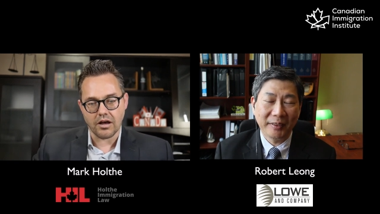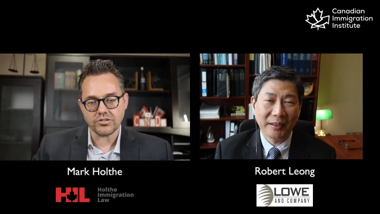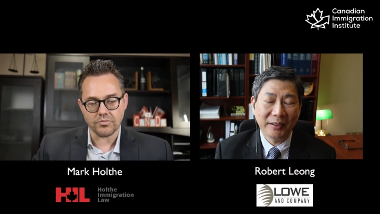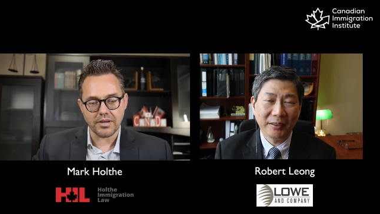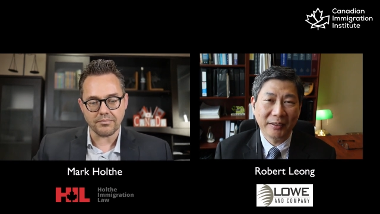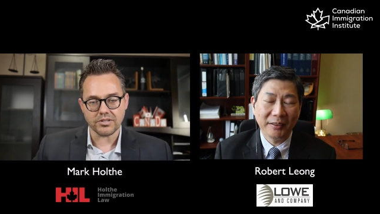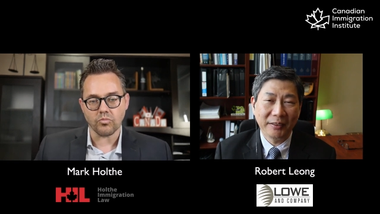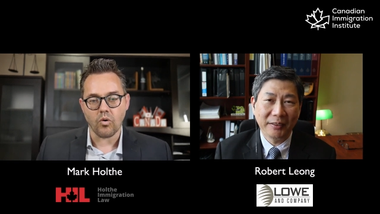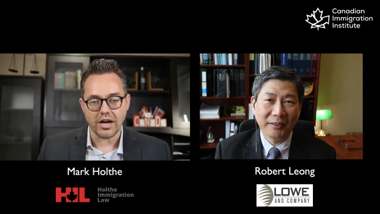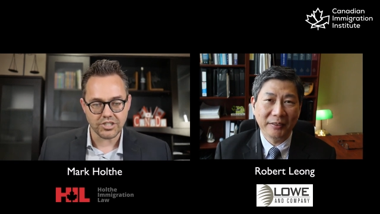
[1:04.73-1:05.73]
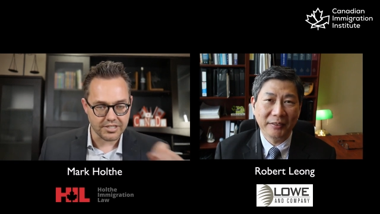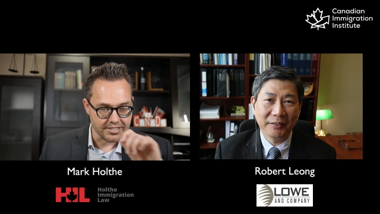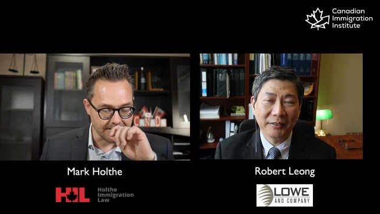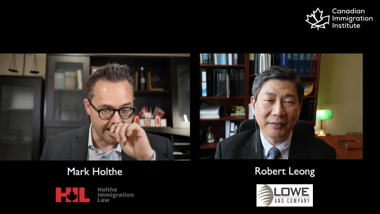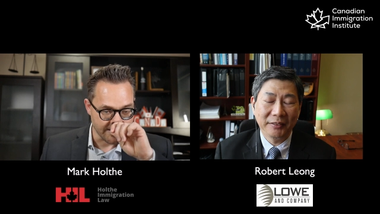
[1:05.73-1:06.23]
Speaker 1: also be able to watch
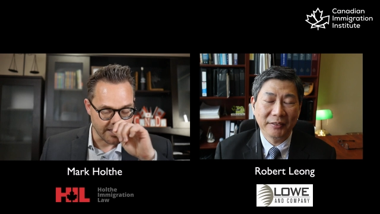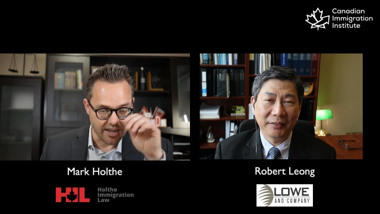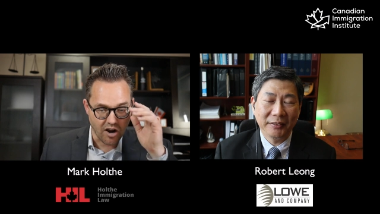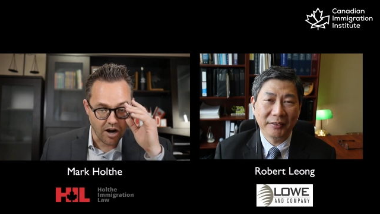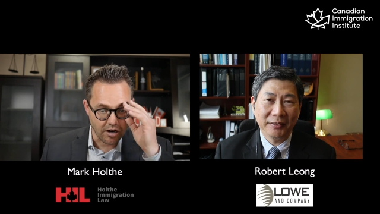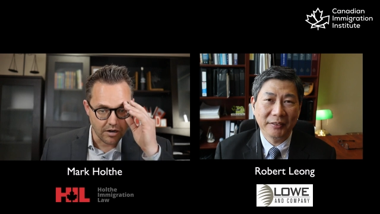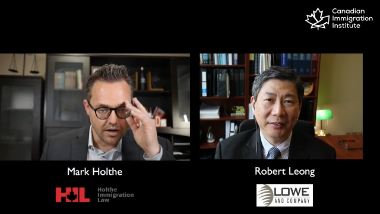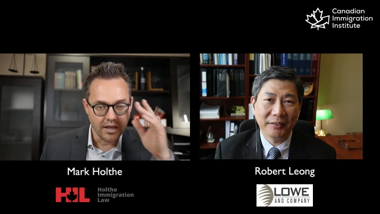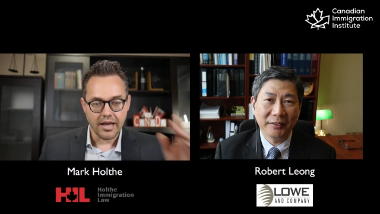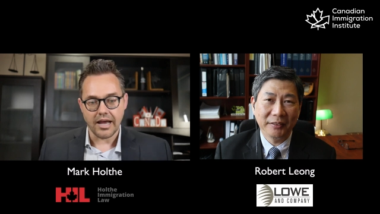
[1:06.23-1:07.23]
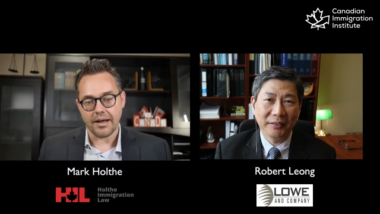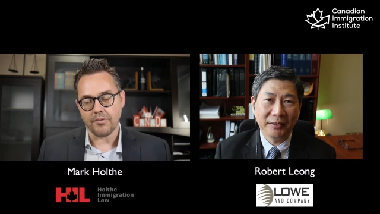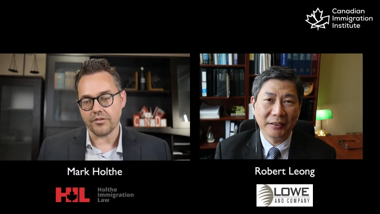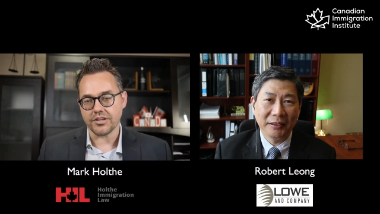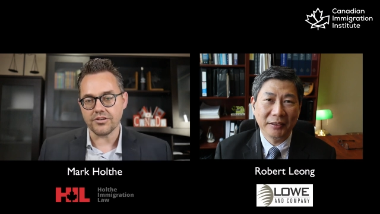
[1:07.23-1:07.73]
this as they are
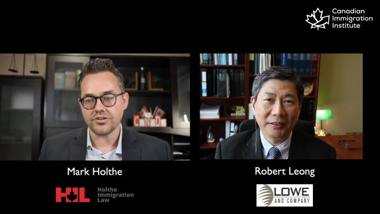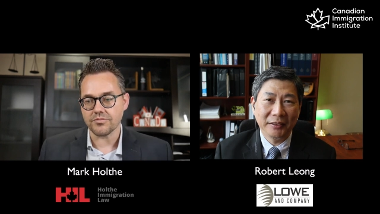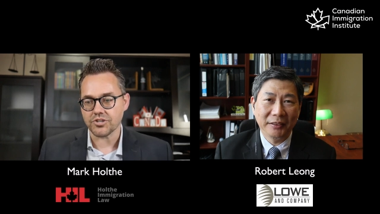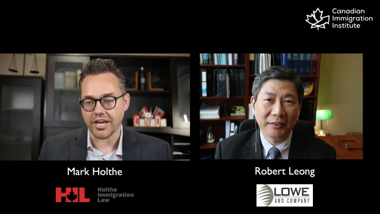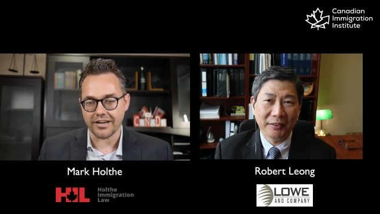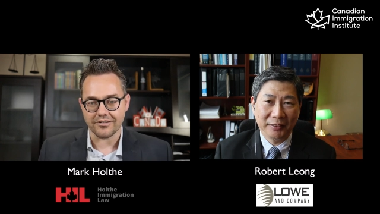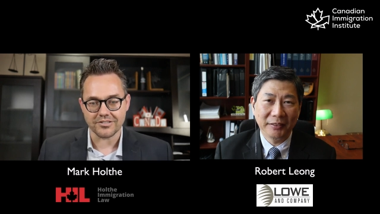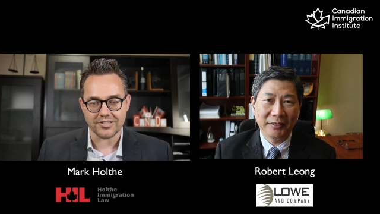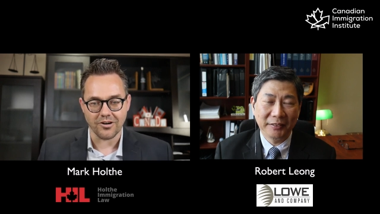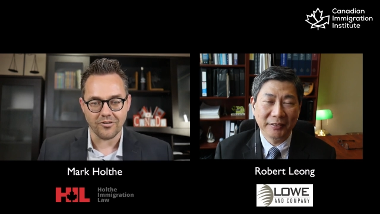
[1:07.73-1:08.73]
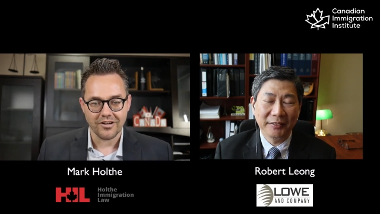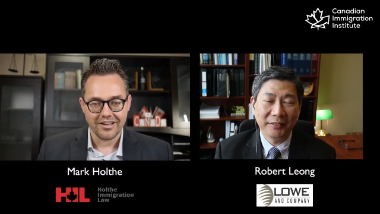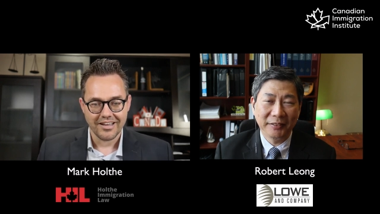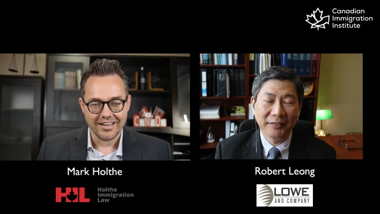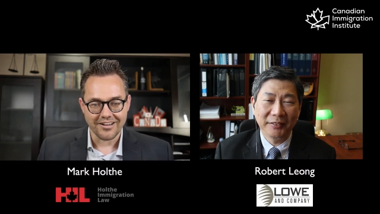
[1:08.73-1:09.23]
on the YouTube channel. So
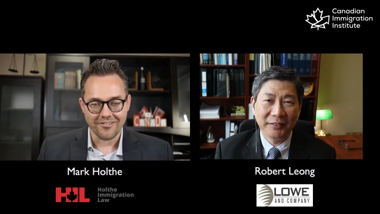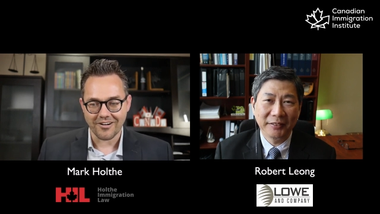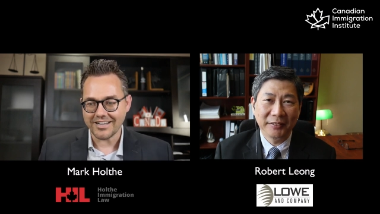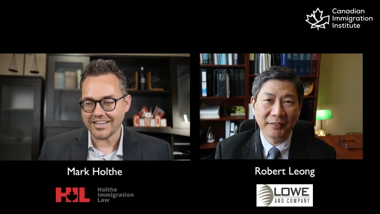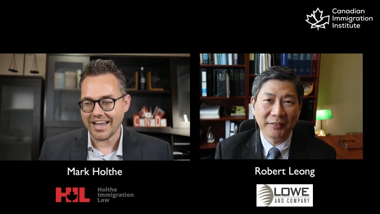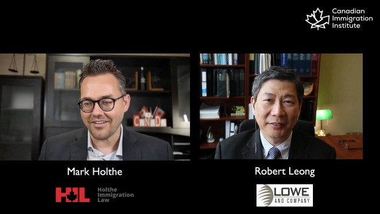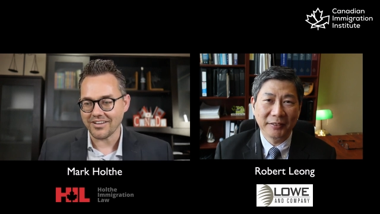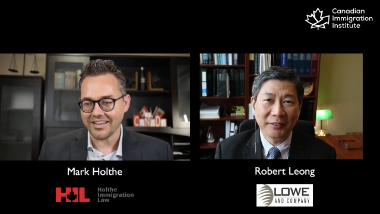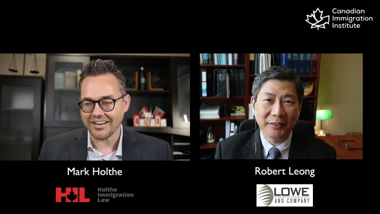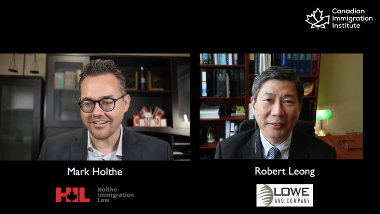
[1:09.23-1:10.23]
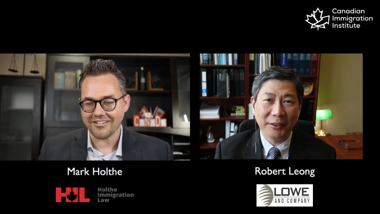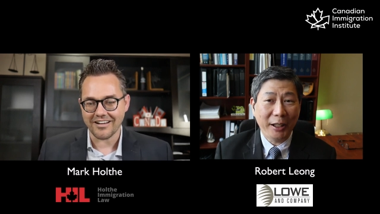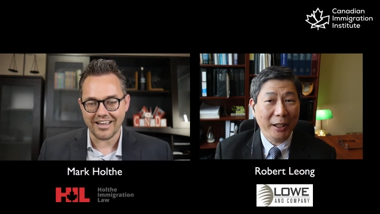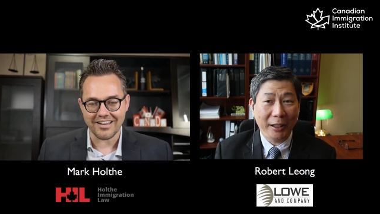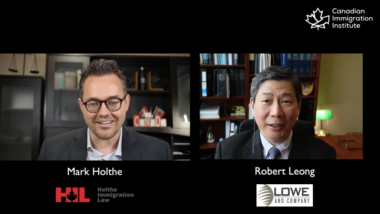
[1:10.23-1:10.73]
great to have you
Speaker 2: here.
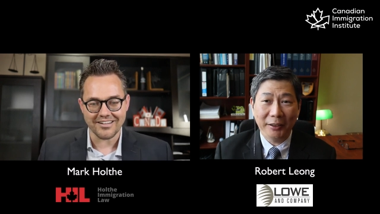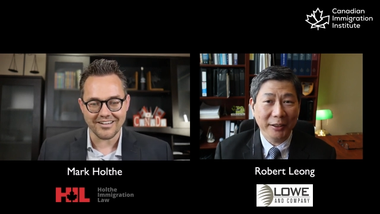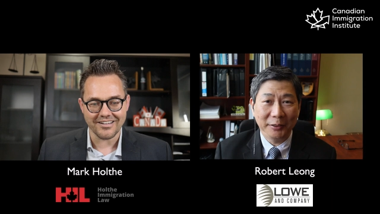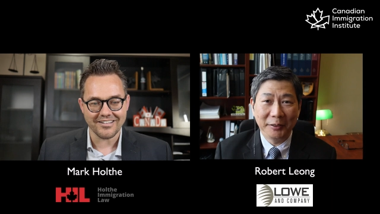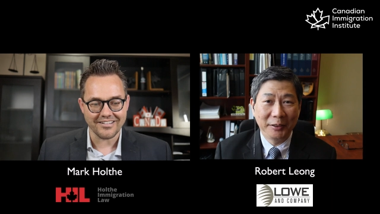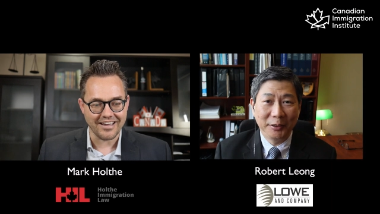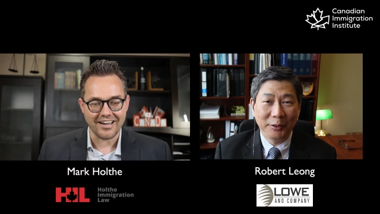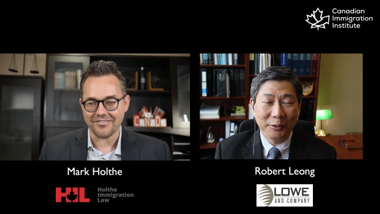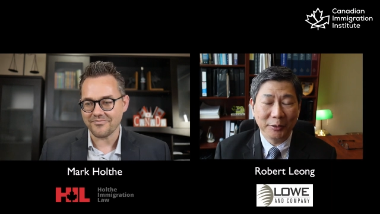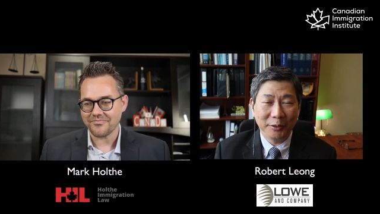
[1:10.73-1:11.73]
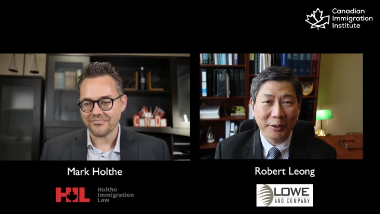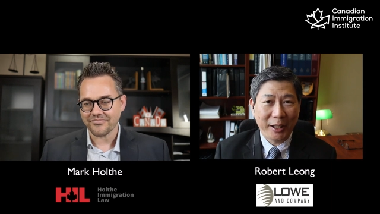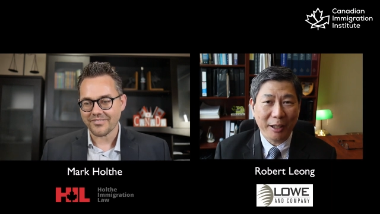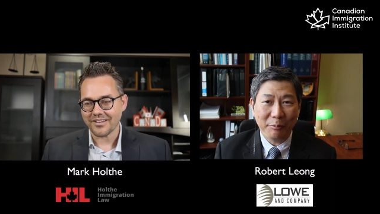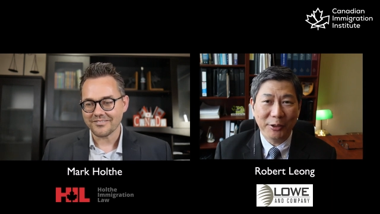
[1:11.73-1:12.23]
Yeah. And,
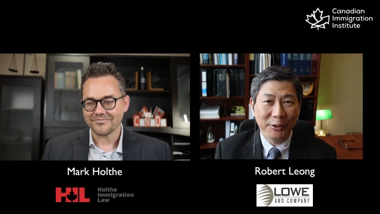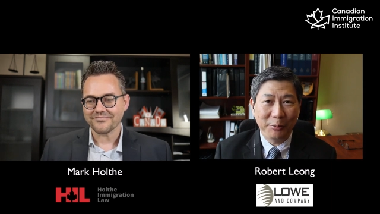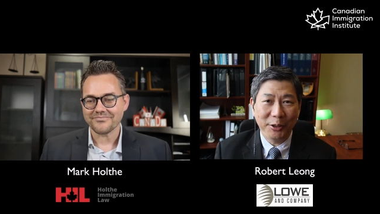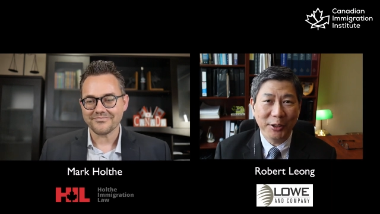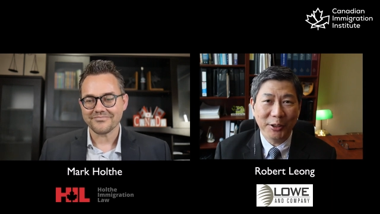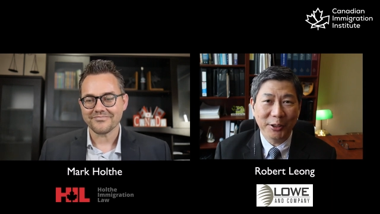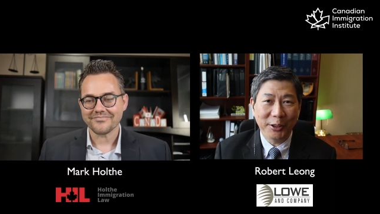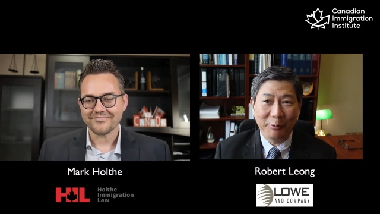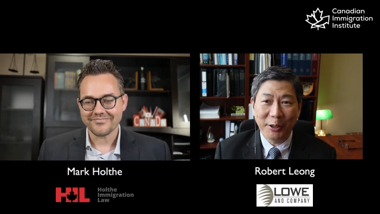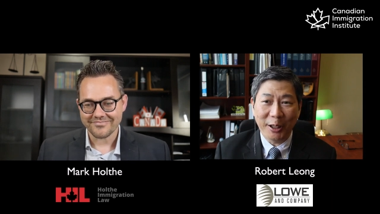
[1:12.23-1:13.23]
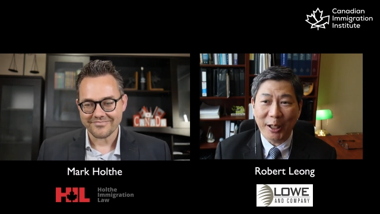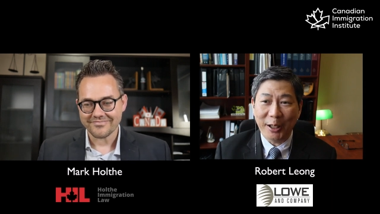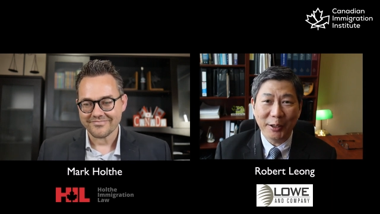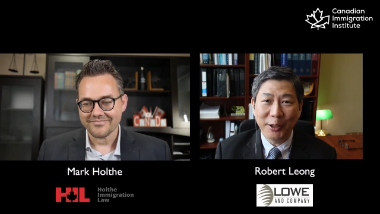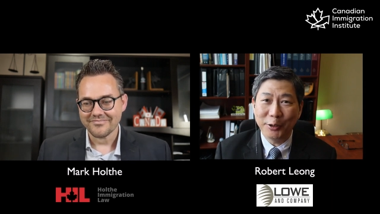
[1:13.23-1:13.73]
happy to be here. I mean, I
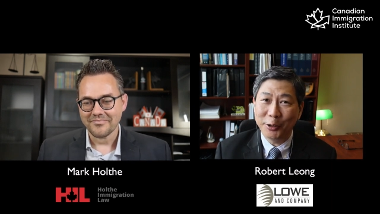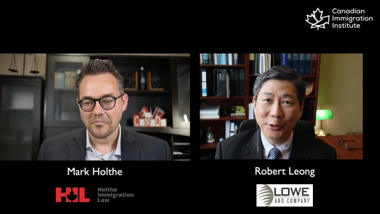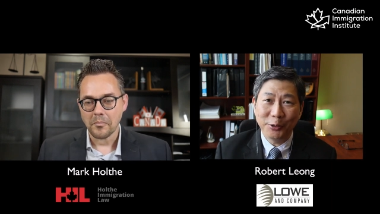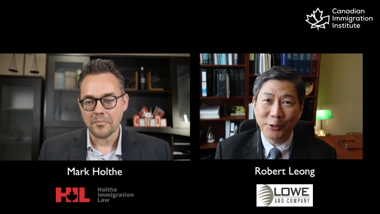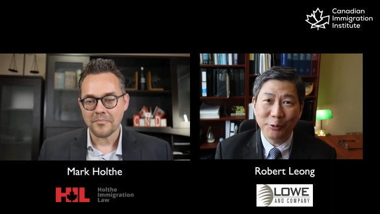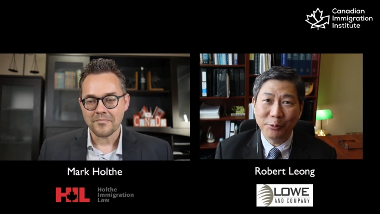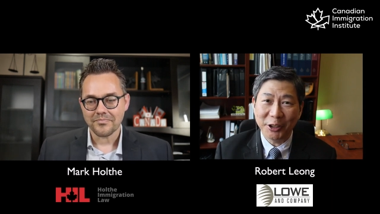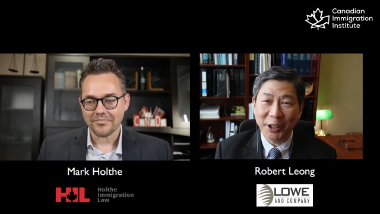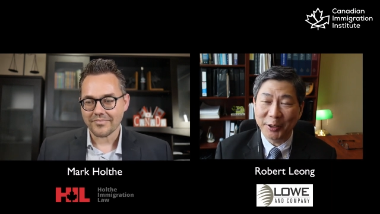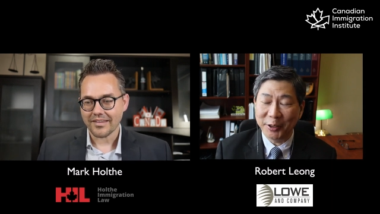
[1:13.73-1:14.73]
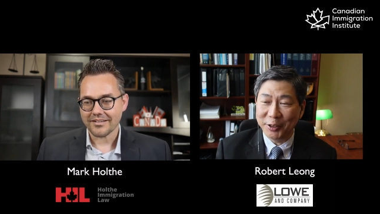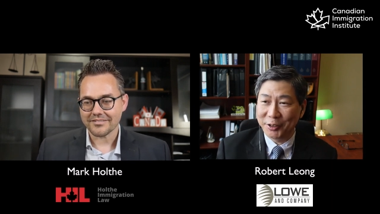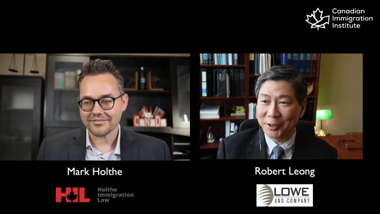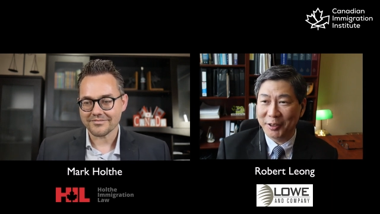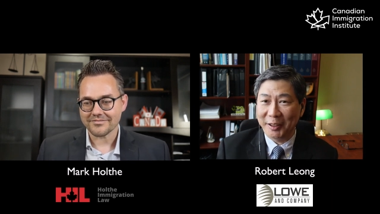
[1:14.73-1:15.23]
think your YouTube channel
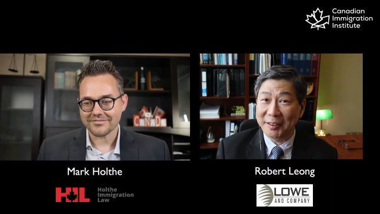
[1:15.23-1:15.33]
is